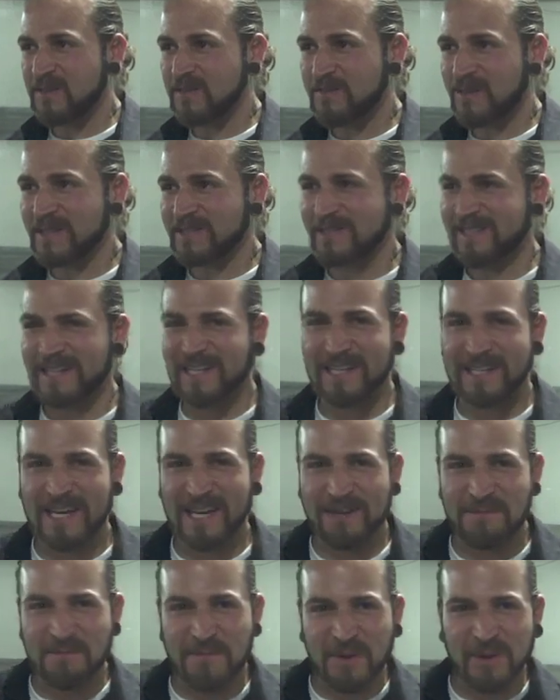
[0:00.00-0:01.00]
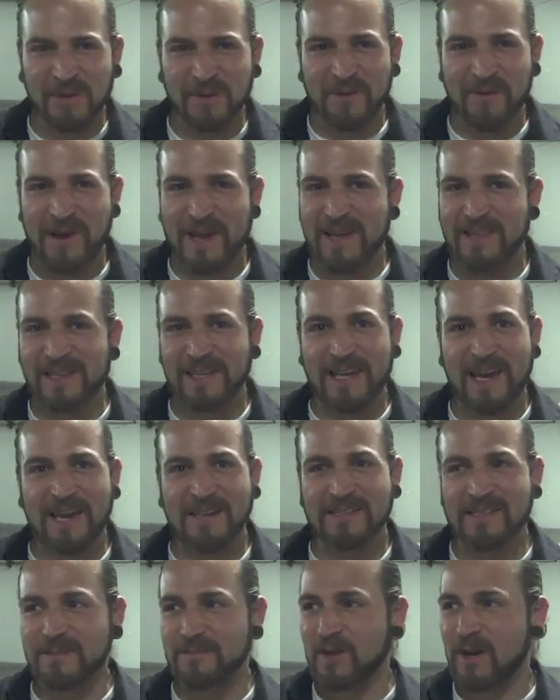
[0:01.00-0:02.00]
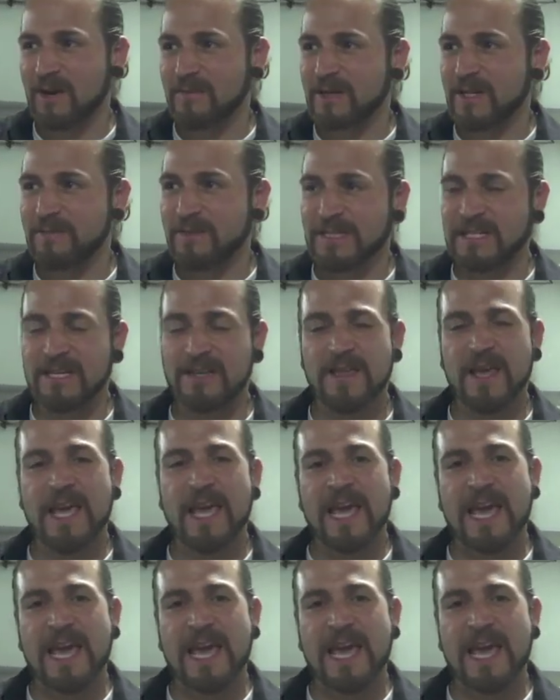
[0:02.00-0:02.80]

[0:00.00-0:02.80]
too much, they're going to kind of pull away at the calcium carbonate in my teeth.